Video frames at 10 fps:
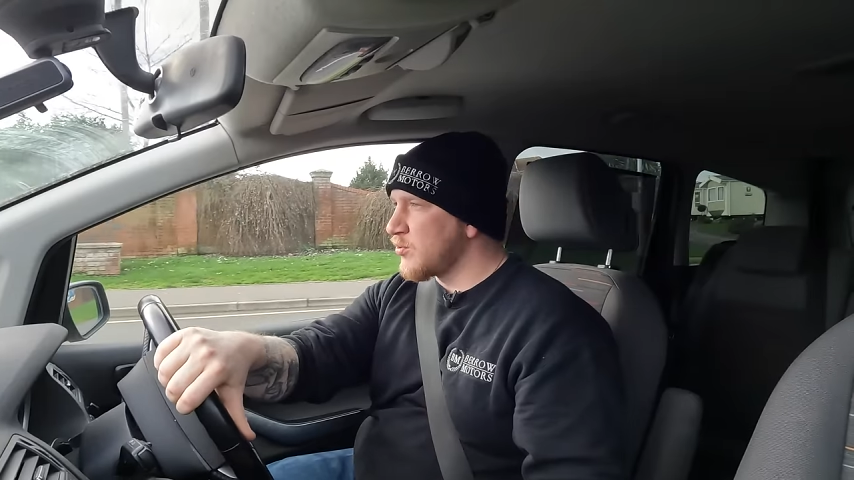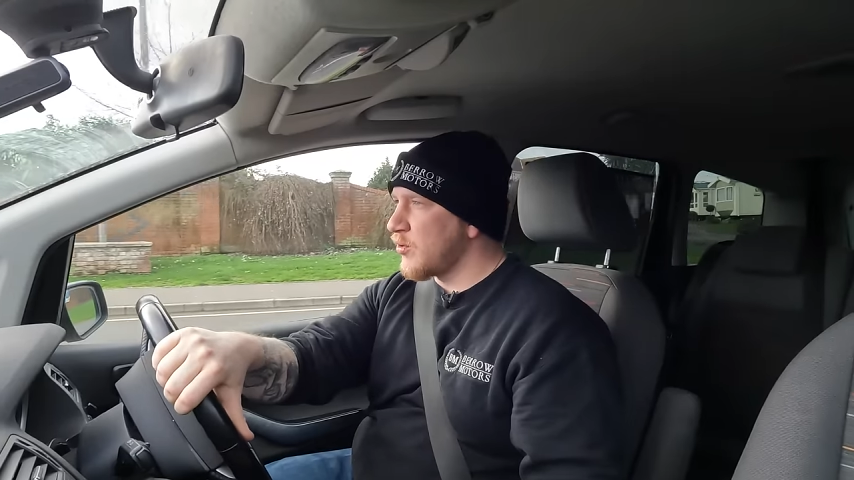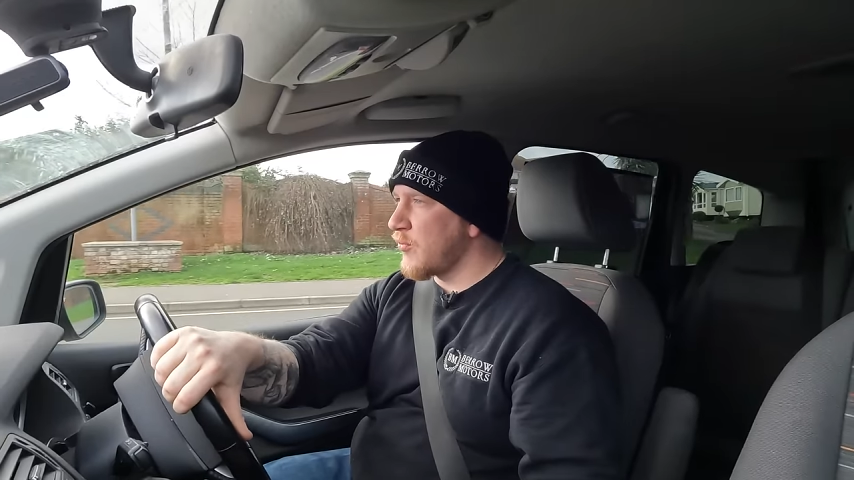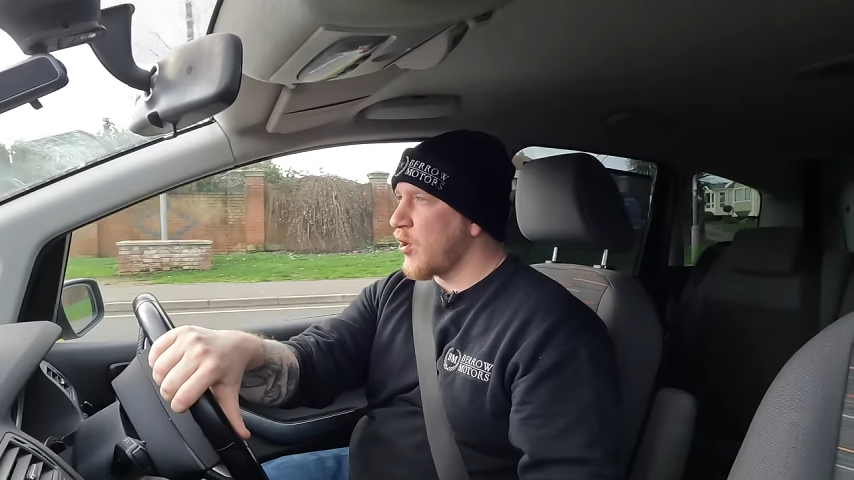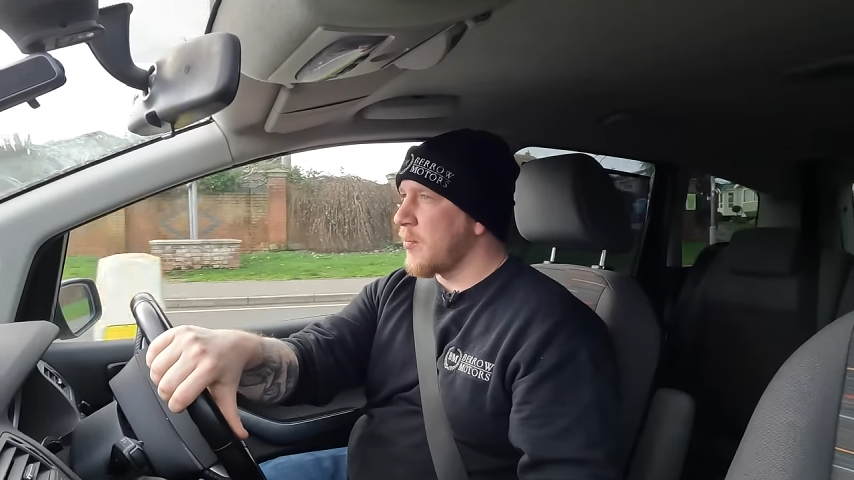an
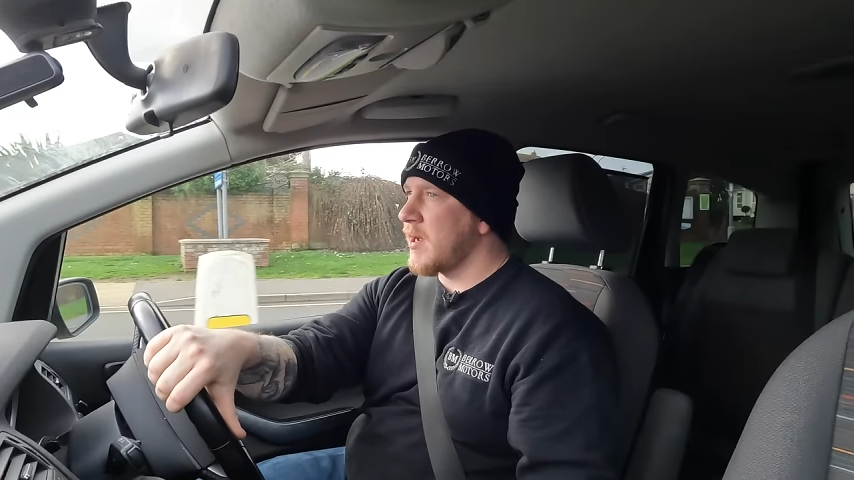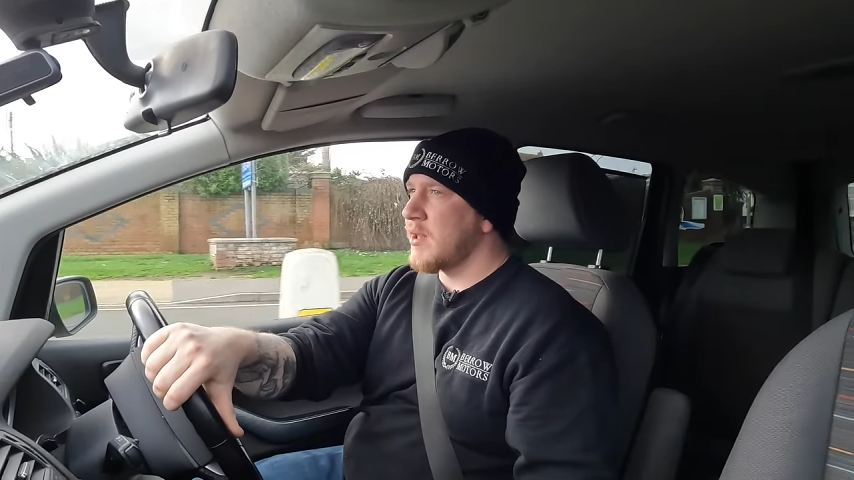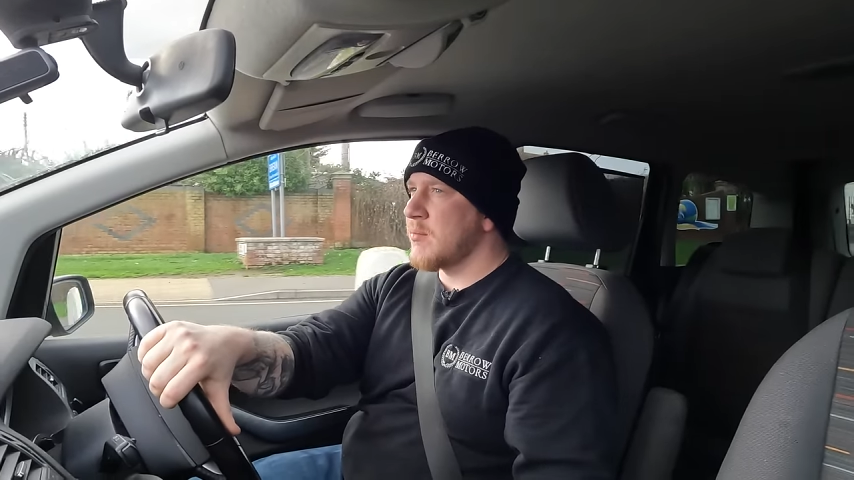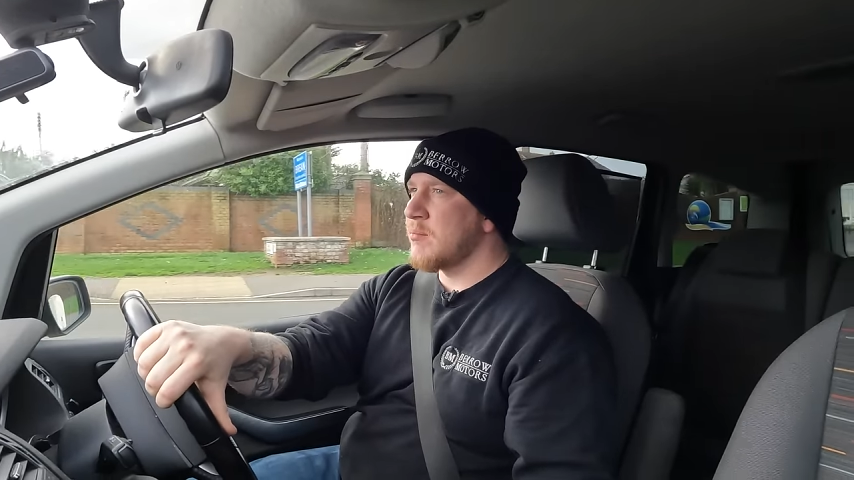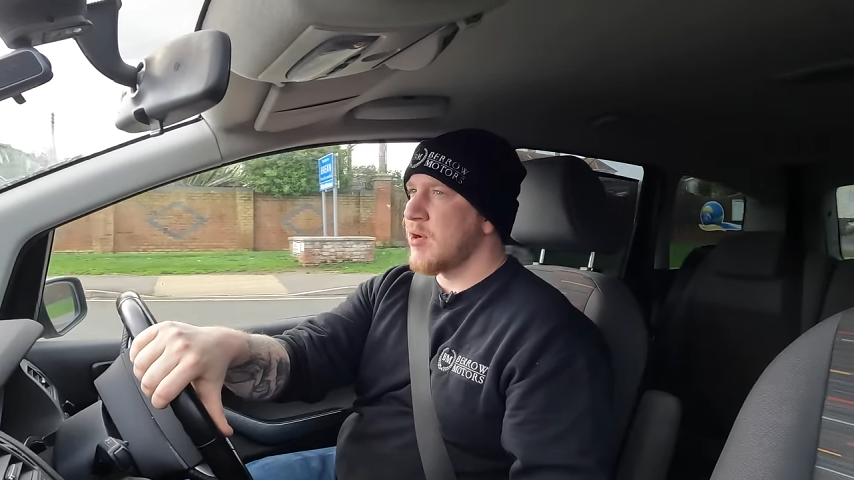awful lot better
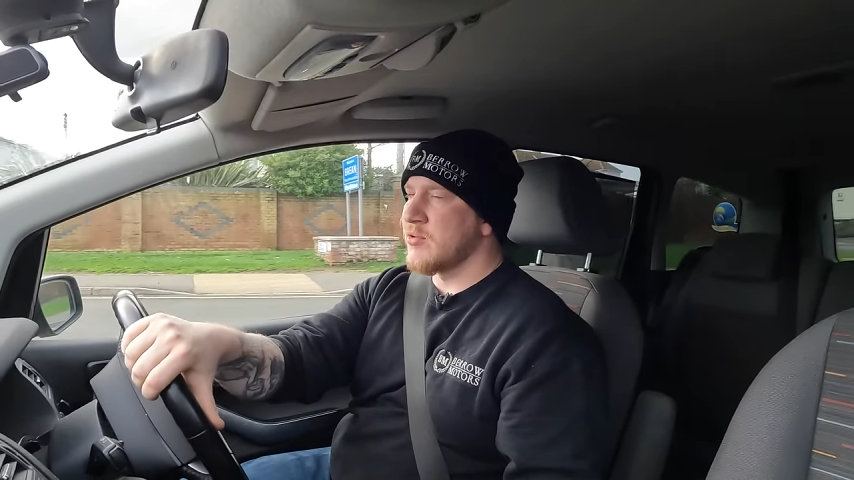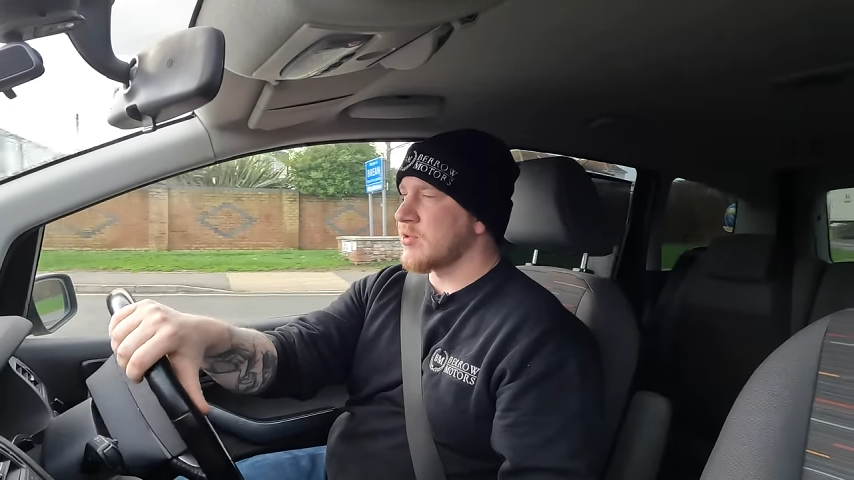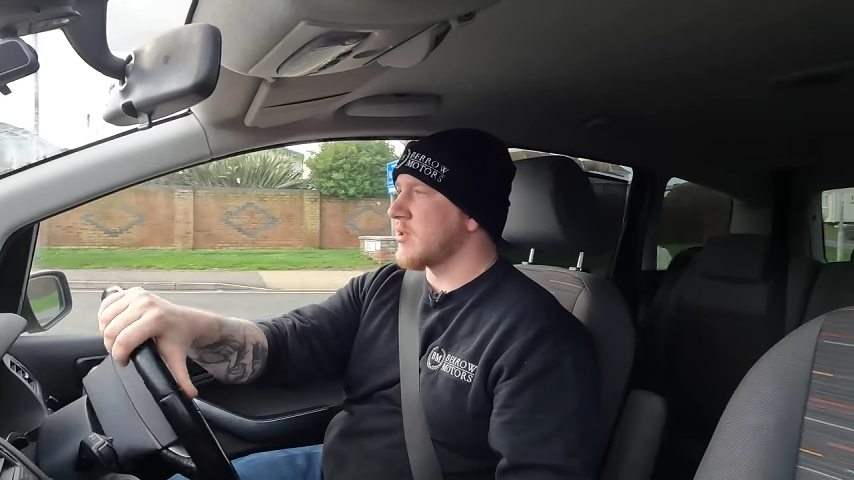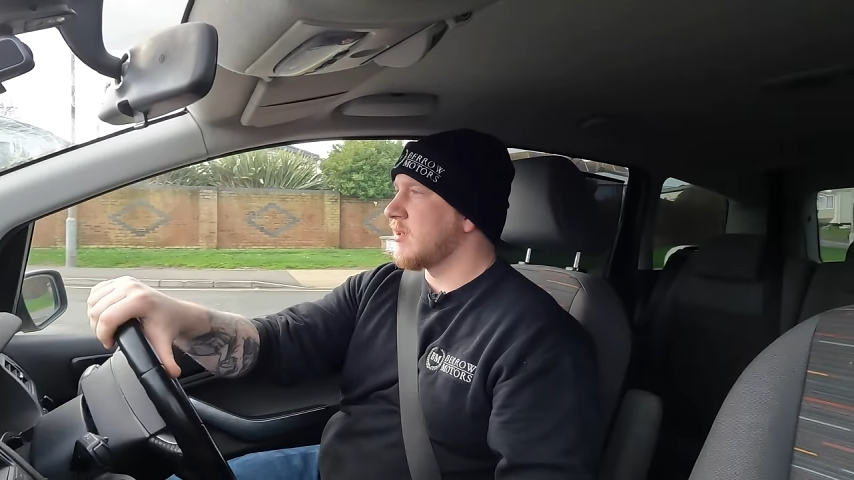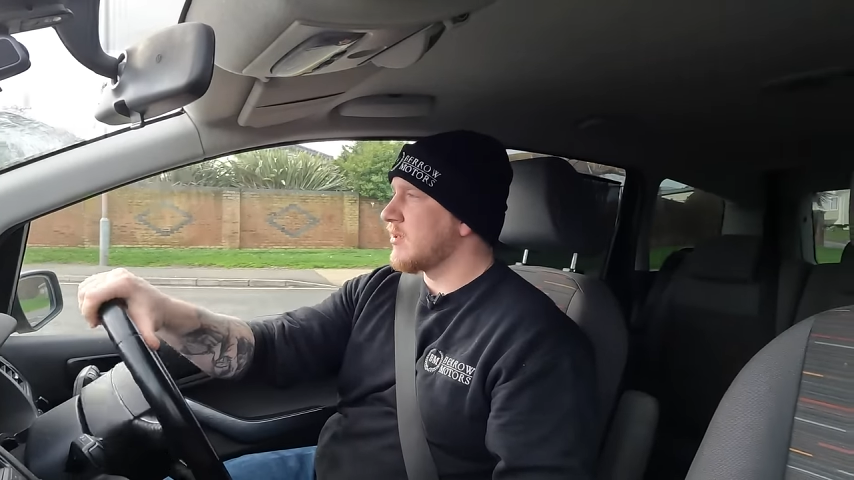than most